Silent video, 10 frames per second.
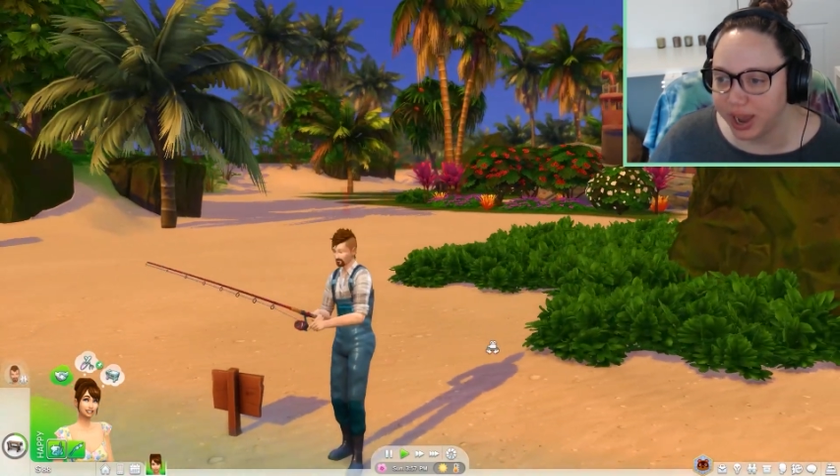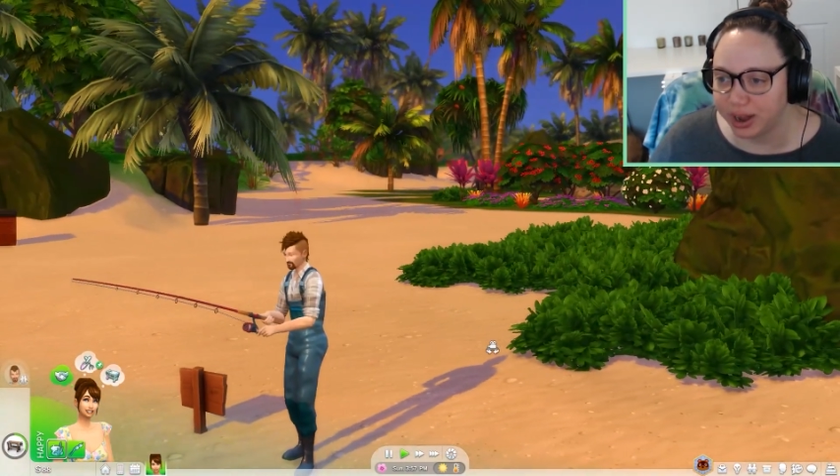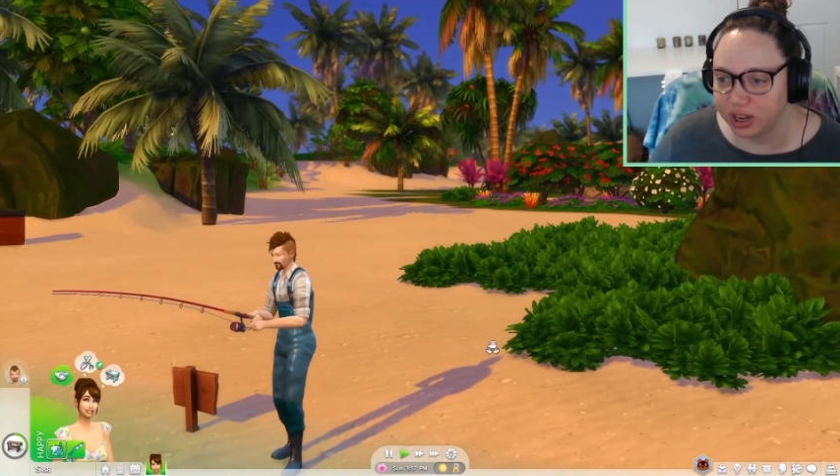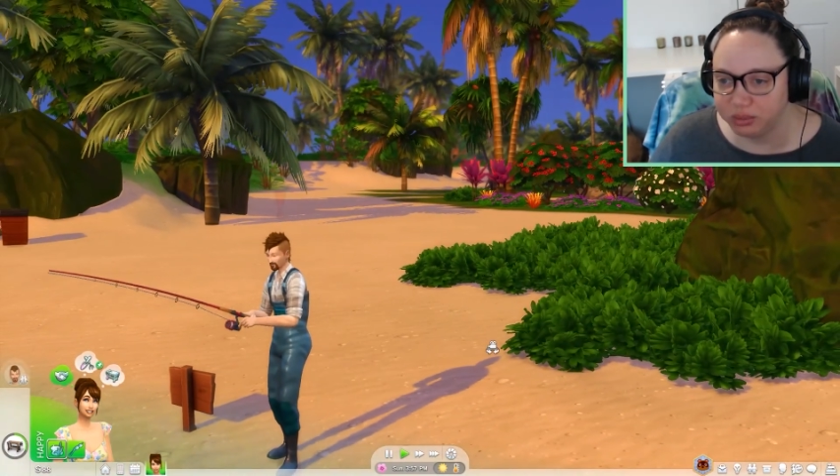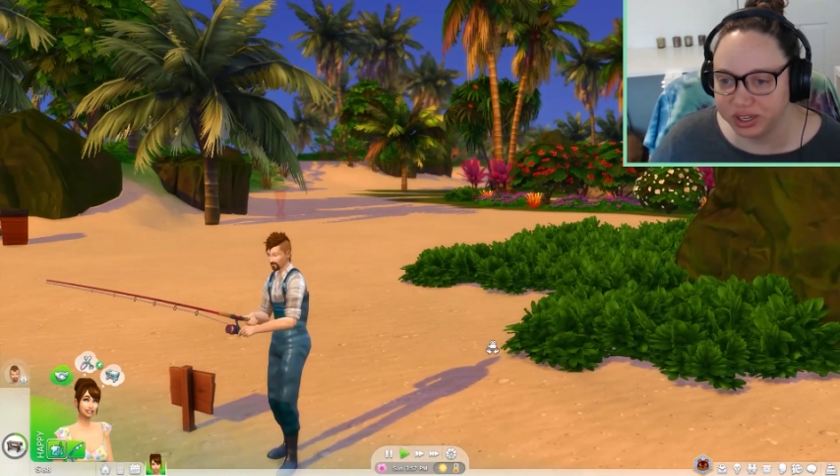He
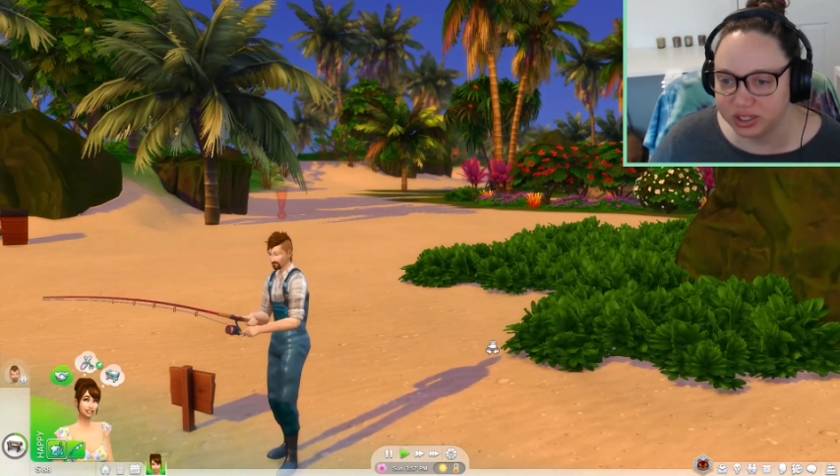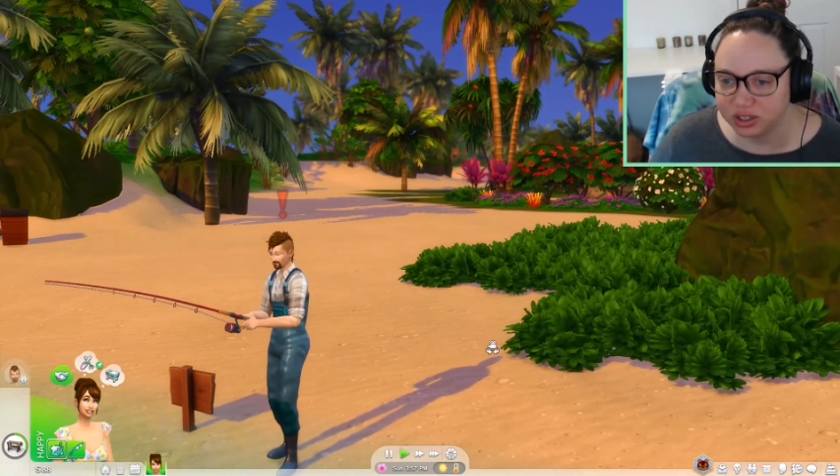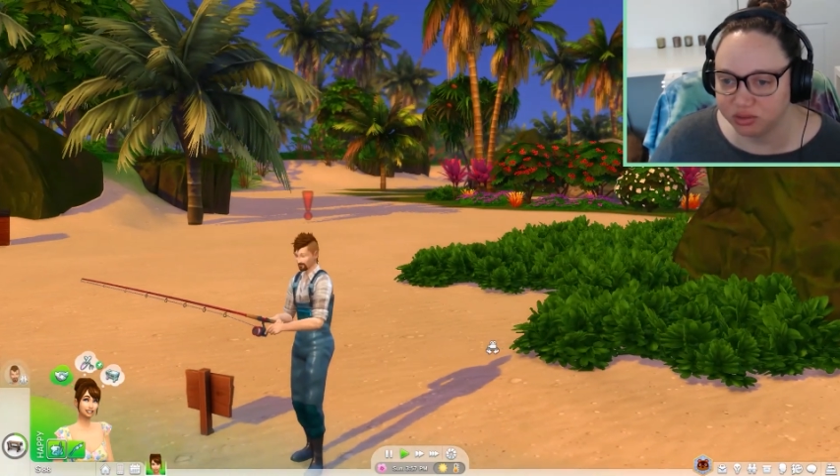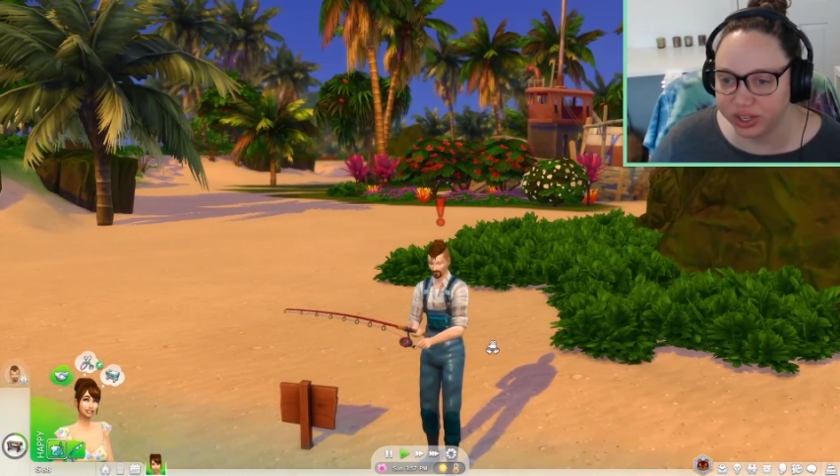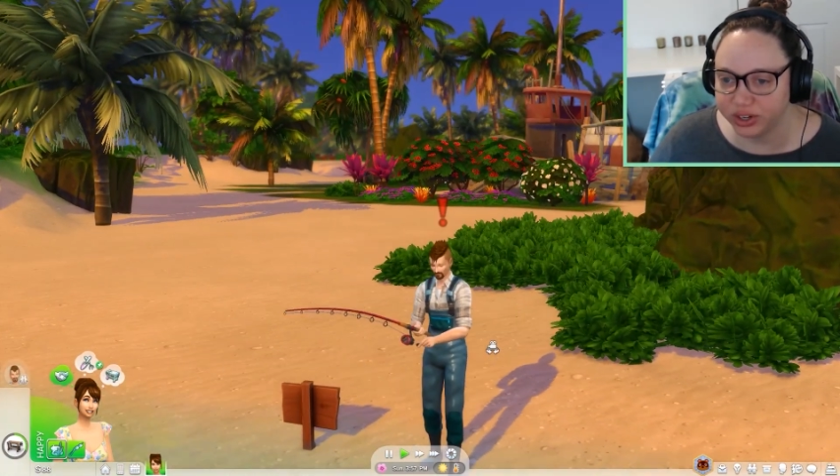must have
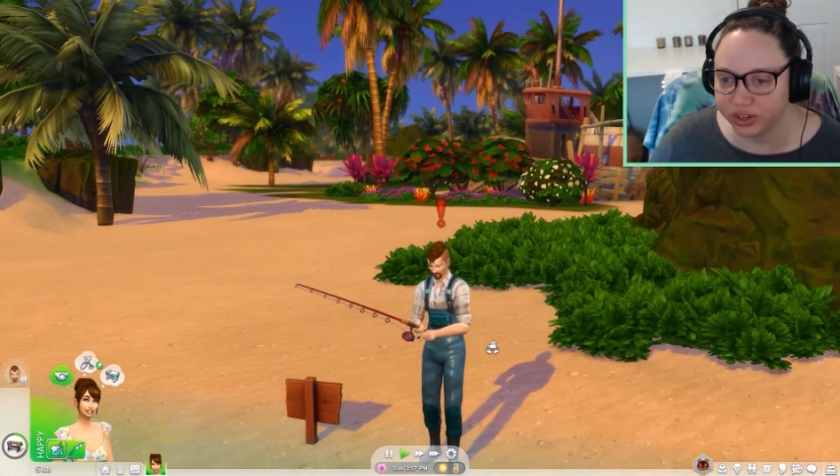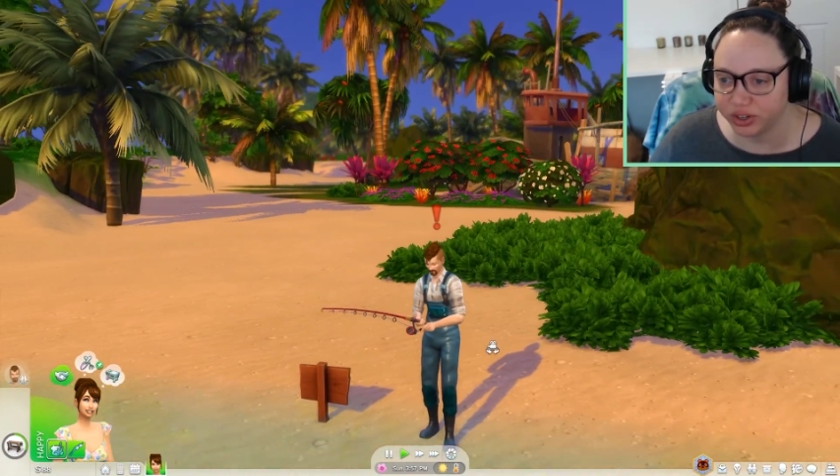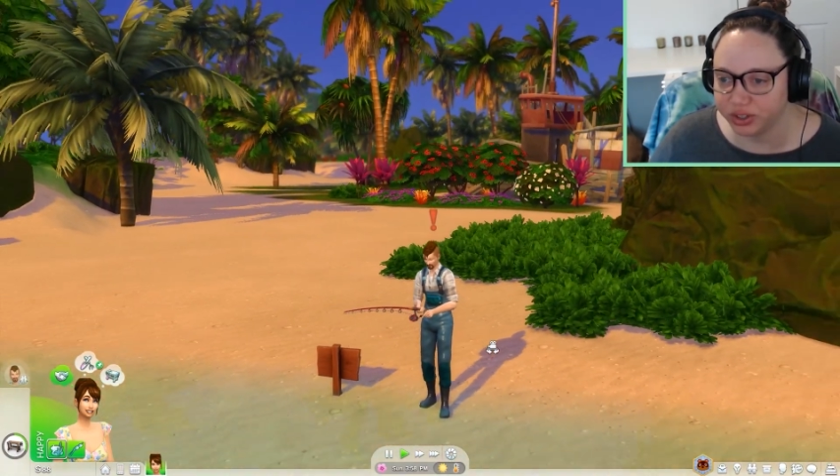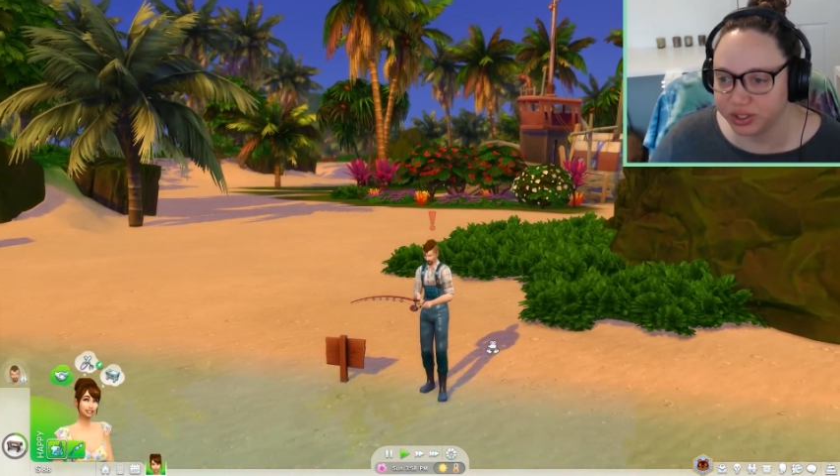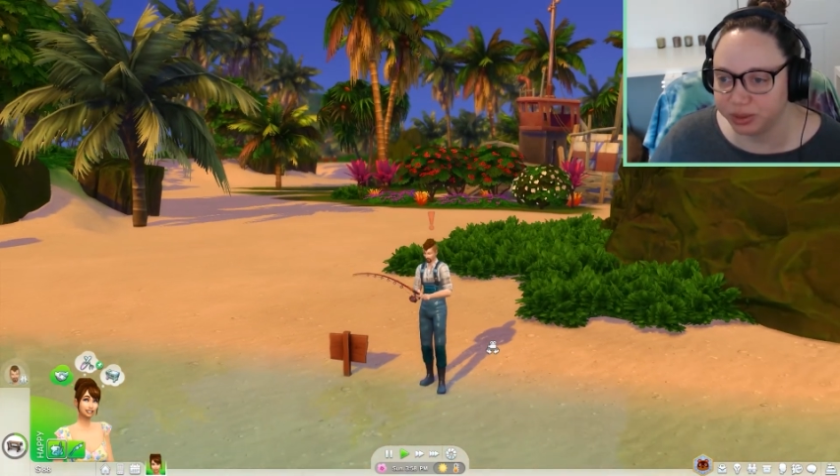littered or
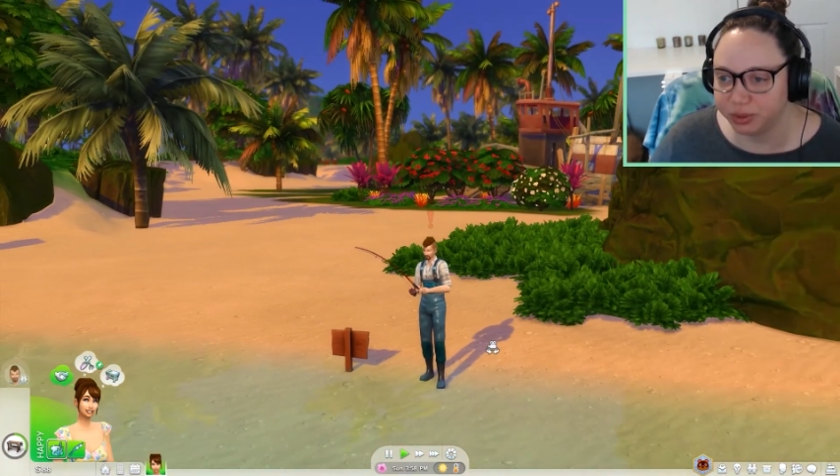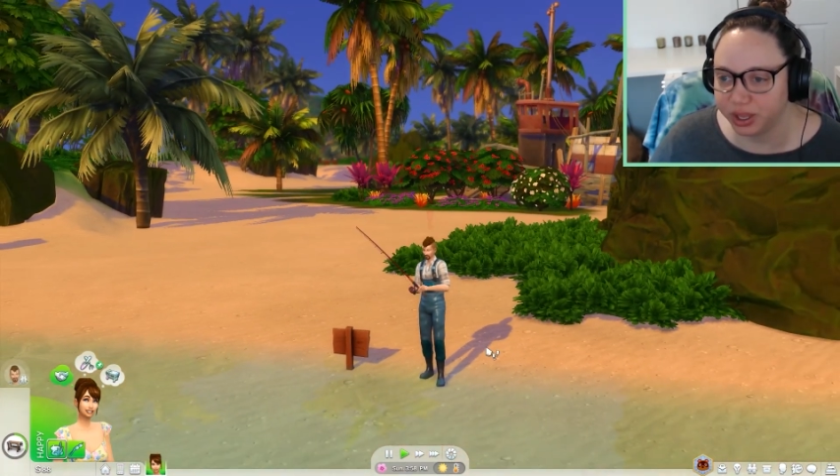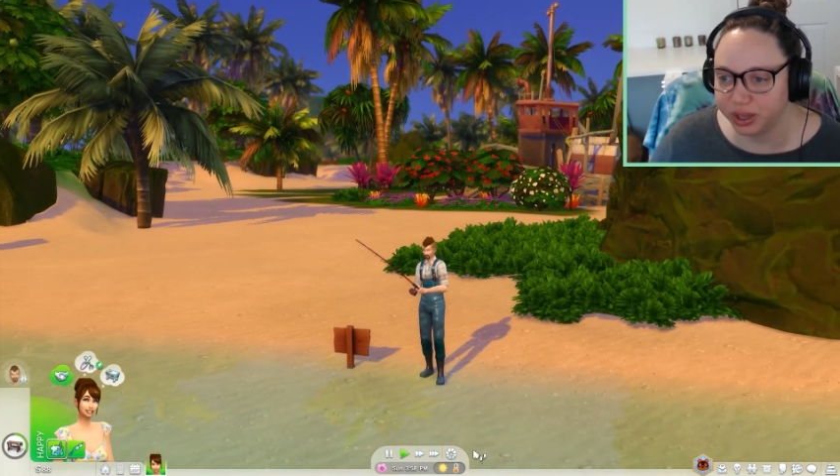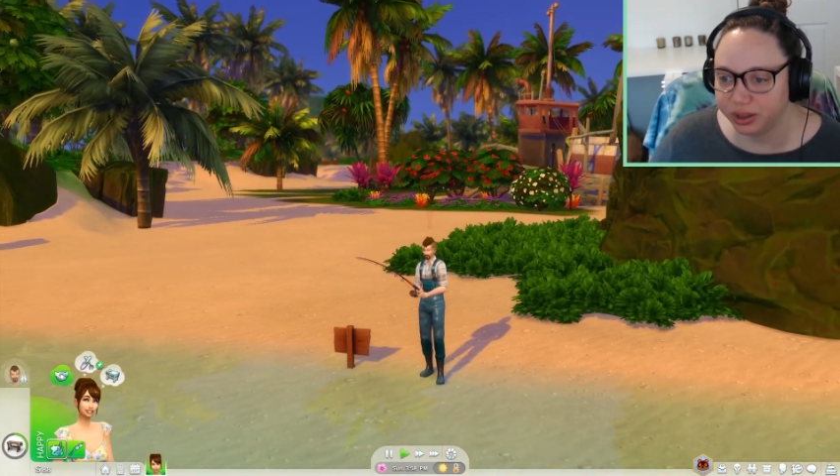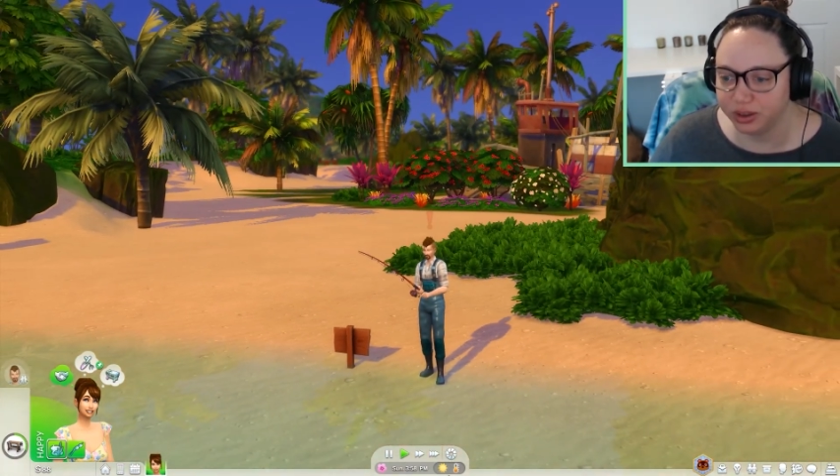something.